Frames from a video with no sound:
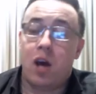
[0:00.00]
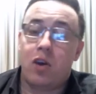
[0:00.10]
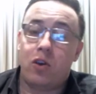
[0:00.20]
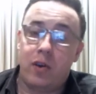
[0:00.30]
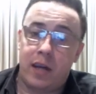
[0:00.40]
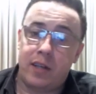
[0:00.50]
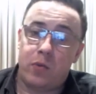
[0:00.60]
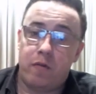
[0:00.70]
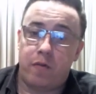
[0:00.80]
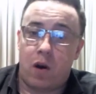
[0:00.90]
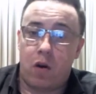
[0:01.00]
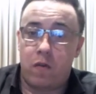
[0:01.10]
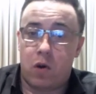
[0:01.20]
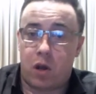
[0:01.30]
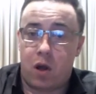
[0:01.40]
You need to involve
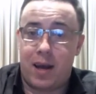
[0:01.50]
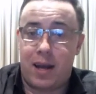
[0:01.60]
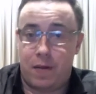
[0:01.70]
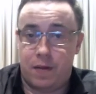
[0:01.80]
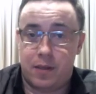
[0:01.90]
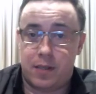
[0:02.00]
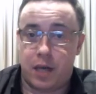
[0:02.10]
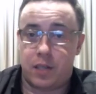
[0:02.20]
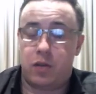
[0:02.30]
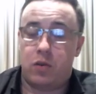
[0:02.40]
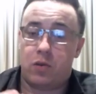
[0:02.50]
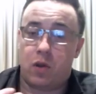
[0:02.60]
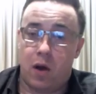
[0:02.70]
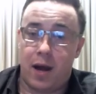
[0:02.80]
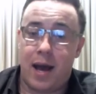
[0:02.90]
your client in the session. Your
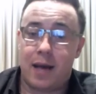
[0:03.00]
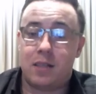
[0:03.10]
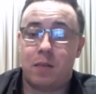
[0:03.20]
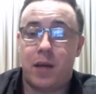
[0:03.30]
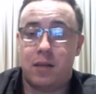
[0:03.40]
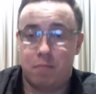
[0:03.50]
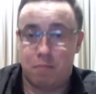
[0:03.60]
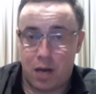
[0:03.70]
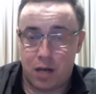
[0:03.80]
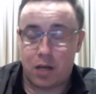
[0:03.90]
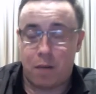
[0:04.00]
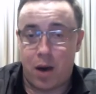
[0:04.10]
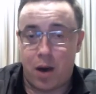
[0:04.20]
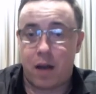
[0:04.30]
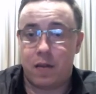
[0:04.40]
client has to be as much a
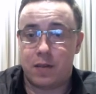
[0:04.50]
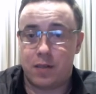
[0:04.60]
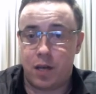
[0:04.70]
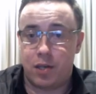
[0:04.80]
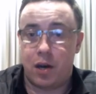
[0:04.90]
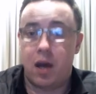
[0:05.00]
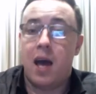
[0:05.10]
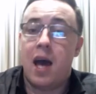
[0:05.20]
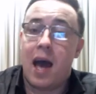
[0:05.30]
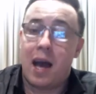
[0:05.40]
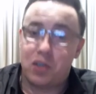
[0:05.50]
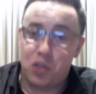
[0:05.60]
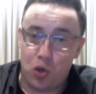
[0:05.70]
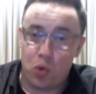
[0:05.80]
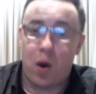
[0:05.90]
part of the session as
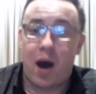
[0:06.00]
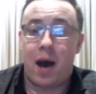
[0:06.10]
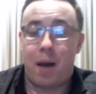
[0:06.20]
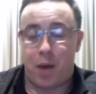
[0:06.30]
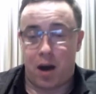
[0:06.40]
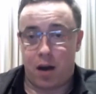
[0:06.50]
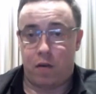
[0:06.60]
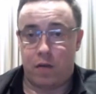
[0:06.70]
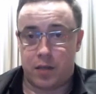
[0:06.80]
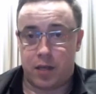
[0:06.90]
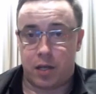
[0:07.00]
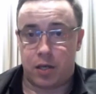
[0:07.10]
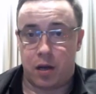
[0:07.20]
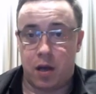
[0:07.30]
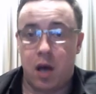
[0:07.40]
you are a part of the
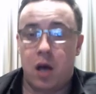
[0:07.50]
session.